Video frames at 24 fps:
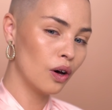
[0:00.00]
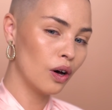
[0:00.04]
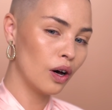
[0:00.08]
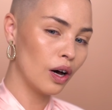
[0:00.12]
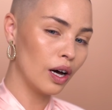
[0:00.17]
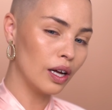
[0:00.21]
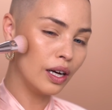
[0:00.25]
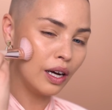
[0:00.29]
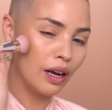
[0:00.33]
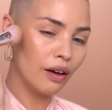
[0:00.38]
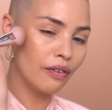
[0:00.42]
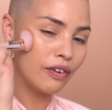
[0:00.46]

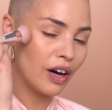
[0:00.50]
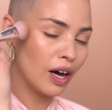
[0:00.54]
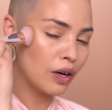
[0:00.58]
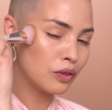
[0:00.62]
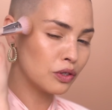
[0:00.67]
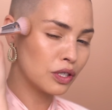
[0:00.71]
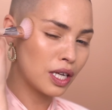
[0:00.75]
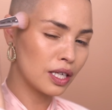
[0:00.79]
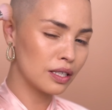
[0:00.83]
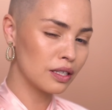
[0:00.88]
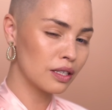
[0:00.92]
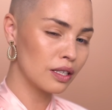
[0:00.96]
I love how
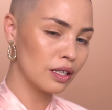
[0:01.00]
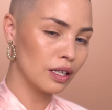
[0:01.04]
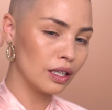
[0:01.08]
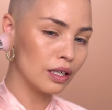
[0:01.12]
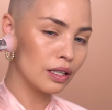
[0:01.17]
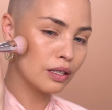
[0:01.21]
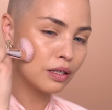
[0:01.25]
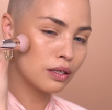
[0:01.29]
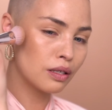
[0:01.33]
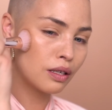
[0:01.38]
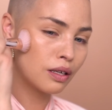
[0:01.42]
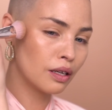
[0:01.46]
dense it
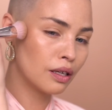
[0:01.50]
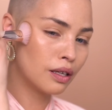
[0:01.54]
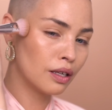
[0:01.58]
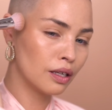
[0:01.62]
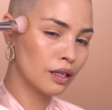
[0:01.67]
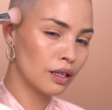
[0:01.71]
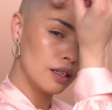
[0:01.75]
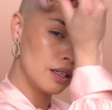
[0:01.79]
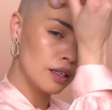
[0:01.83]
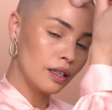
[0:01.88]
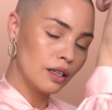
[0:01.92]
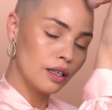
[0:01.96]
is.
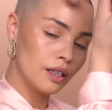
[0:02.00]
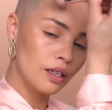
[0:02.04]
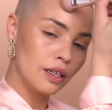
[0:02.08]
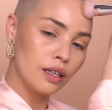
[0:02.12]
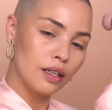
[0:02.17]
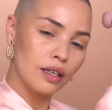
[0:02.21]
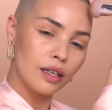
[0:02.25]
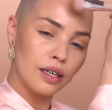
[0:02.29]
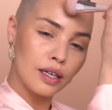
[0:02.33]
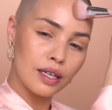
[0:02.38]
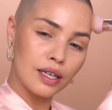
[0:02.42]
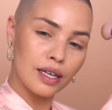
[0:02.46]

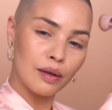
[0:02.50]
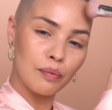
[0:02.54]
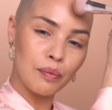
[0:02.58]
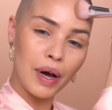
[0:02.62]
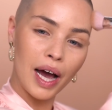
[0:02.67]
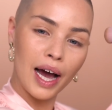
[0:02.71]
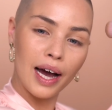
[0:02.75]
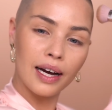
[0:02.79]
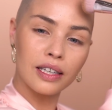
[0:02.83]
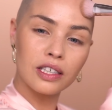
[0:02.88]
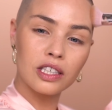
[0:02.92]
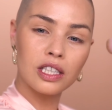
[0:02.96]
And I'm
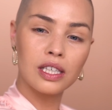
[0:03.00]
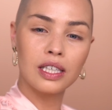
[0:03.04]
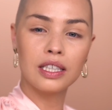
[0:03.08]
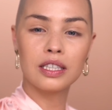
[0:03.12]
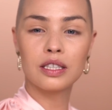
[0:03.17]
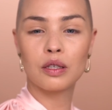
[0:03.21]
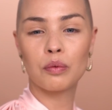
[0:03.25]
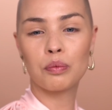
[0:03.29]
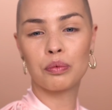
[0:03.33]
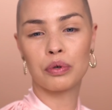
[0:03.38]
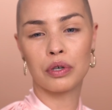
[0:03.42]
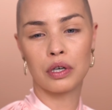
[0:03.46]
actually
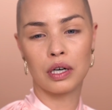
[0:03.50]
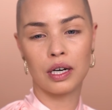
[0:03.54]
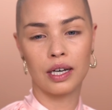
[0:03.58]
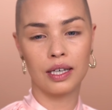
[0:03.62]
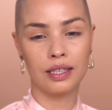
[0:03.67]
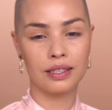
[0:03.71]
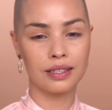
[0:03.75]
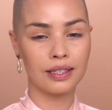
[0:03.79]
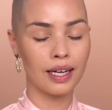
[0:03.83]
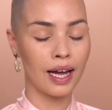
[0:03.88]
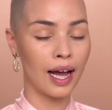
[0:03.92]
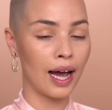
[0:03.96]

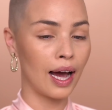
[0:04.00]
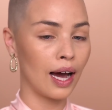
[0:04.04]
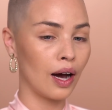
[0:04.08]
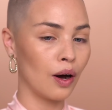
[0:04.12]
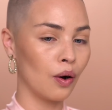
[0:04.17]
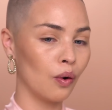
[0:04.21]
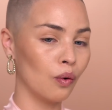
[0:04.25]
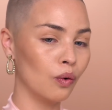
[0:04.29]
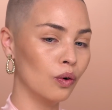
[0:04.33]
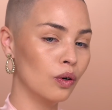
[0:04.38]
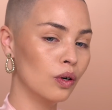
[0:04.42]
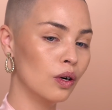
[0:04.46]
surprised
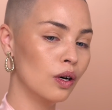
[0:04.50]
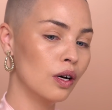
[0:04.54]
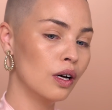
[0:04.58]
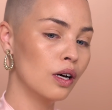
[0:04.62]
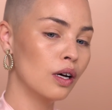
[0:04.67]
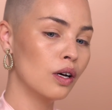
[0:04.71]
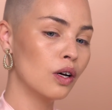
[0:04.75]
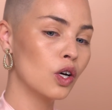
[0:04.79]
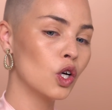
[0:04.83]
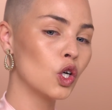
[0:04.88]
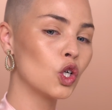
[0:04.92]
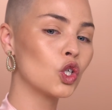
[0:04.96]
how
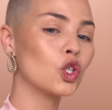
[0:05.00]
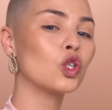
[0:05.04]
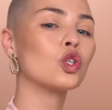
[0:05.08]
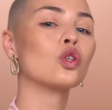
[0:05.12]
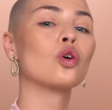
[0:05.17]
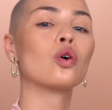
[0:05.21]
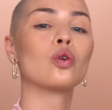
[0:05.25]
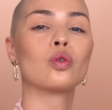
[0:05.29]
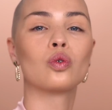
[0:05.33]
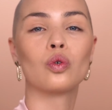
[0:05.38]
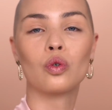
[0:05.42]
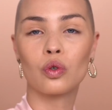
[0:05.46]

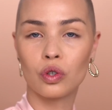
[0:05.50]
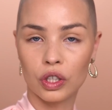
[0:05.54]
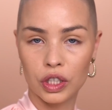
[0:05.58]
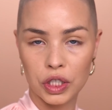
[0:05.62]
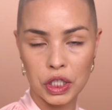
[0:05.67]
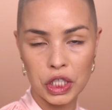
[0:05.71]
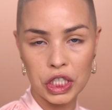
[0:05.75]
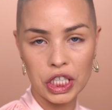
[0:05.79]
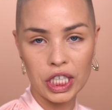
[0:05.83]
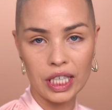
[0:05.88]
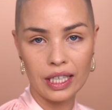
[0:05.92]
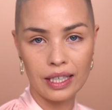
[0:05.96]
not
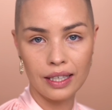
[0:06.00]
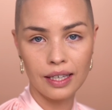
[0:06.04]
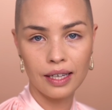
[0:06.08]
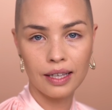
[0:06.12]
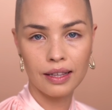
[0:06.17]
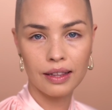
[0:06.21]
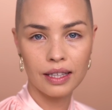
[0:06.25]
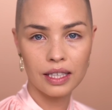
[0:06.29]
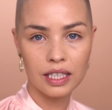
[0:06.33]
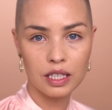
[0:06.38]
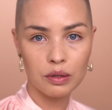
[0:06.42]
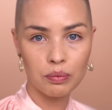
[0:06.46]
orangey
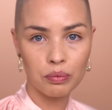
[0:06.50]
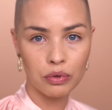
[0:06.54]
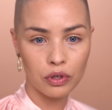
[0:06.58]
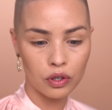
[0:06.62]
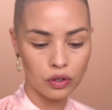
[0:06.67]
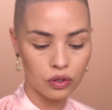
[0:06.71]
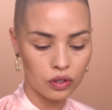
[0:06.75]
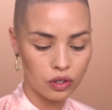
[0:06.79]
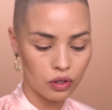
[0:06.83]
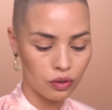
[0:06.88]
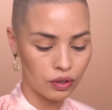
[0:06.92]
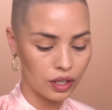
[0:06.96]
this
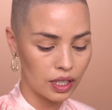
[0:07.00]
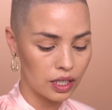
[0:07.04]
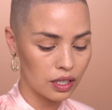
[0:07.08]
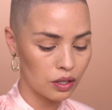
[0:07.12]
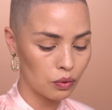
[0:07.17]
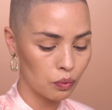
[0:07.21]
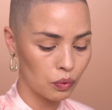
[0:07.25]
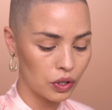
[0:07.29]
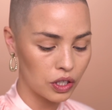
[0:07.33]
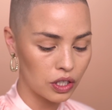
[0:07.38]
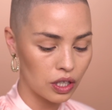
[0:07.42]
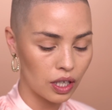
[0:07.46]
bronzer is,
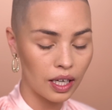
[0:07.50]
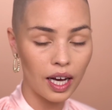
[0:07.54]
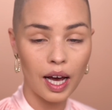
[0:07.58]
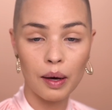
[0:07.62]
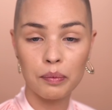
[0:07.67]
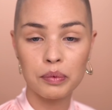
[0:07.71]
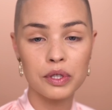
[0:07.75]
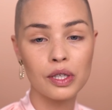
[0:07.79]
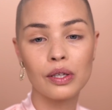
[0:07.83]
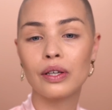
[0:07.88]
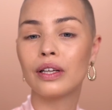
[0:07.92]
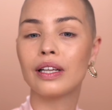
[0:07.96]
which I
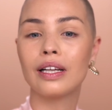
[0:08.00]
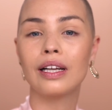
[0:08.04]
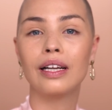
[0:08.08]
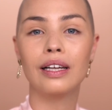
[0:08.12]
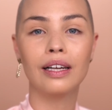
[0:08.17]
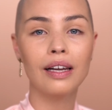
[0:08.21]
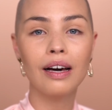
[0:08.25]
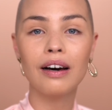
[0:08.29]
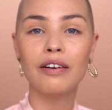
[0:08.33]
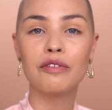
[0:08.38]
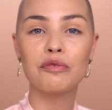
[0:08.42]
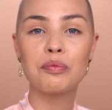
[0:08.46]
absolutely
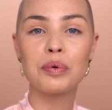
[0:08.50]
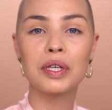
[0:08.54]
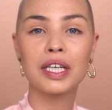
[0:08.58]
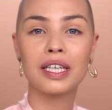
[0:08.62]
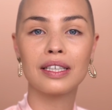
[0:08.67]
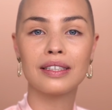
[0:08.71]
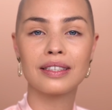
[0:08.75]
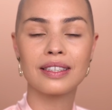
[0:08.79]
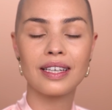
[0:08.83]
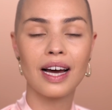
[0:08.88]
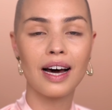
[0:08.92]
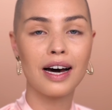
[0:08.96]
love
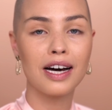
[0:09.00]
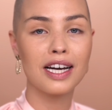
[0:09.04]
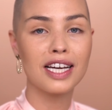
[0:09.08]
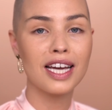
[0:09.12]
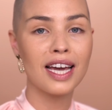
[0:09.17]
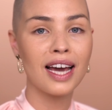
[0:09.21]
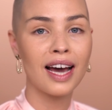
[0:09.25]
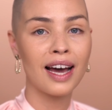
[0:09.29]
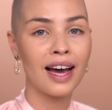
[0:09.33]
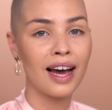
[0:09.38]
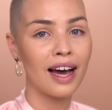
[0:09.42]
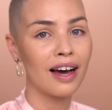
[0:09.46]
because I
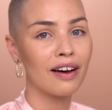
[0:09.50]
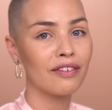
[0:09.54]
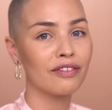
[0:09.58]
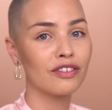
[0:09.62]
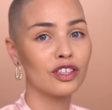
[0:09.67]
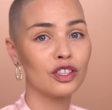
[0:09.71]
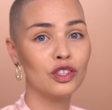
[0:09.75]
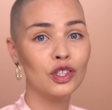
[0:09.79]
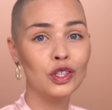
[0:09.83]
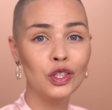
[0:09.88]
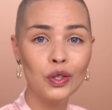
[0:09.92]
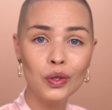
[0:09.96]
have
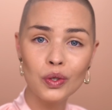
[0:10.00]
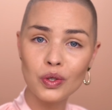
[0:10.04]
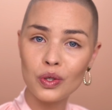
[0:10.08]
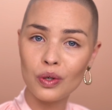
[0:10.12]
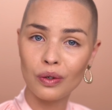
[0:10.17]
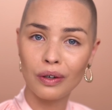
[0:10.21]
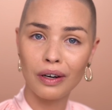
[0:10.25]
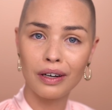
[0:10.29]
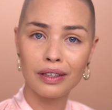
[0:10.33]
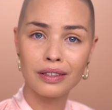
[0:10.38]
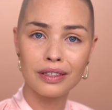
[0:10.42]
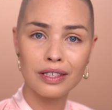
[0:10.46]

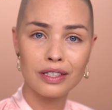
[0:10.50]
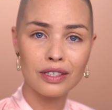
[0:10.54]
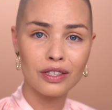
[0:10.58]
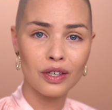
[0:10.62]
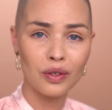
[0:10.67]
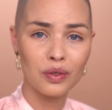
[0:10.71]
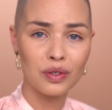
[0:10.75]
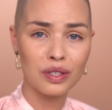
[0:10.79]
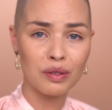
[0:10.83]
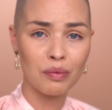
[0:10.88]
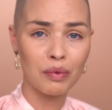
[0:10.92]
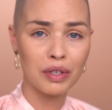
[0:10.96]
neutral
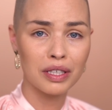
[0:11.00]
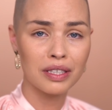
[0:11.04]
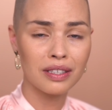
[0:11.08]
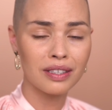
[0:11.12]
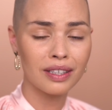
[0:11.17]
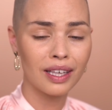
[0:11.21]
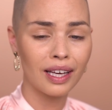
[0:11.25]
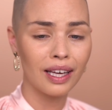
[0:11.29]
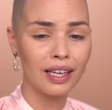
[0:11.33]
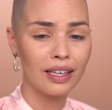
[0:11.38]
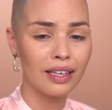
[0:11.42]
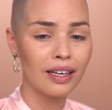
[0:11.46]
undertones in my
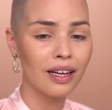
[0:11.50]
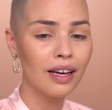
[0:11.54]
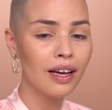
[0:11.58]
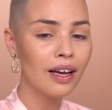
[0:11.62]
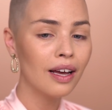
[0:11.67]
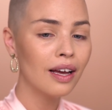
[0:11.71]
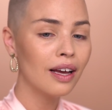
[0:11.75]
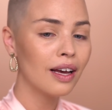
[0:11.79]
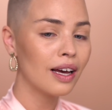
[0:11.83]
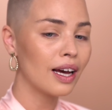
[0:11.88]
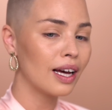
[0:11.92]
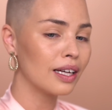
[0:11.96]
skin,
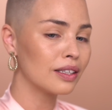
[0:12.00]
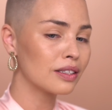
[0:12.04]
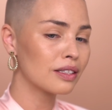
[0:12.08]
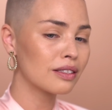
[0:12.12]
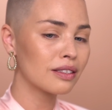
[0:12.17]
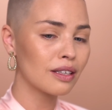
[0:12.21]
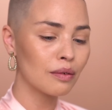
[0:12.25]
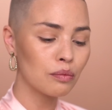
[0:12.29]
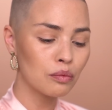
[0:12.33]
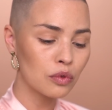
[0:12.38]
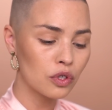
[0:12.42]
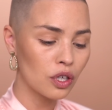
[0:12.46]
and
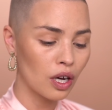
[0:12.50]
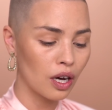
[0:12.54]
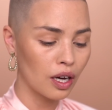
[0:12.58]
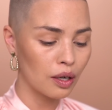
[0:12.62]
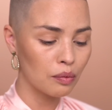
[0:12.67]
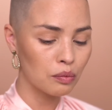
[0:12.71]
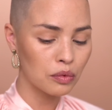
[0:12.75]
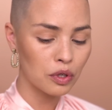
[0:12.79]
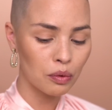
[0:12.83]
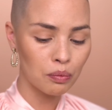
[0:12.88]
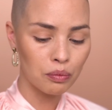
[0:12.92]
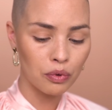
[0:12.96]

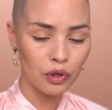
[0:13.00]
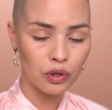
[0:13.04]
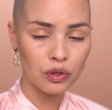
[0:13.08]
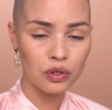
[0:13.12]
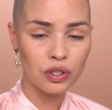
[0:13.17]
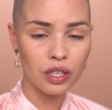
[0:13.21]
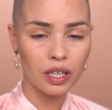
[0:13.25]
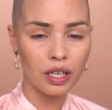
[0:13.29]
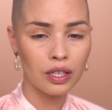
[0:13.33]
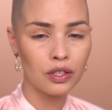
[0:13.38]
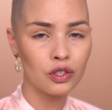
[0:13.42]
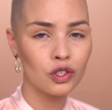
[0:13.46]
sometimes a
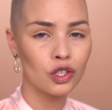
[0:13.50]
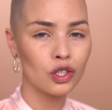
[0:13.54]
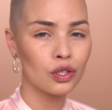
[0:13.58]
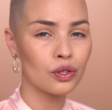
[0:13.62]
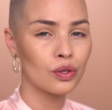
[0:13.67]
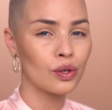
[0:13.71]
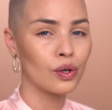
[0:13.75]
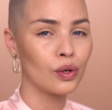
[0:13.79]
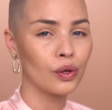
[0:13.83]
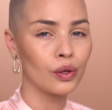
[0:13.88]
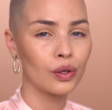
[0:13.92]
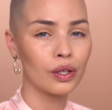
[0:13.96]
bronzer can
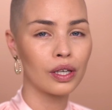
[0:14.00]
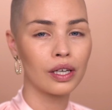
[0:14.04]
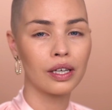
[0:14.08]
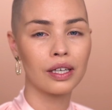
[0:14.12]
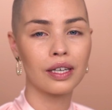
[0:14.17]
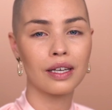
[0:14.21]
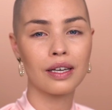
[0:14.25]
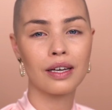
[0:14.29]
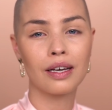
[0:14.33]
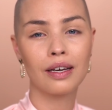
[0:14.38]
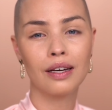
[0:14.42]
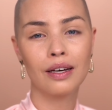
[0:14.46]
just look
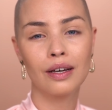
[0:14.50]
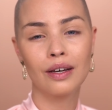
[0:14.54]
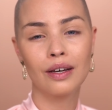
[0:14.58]
like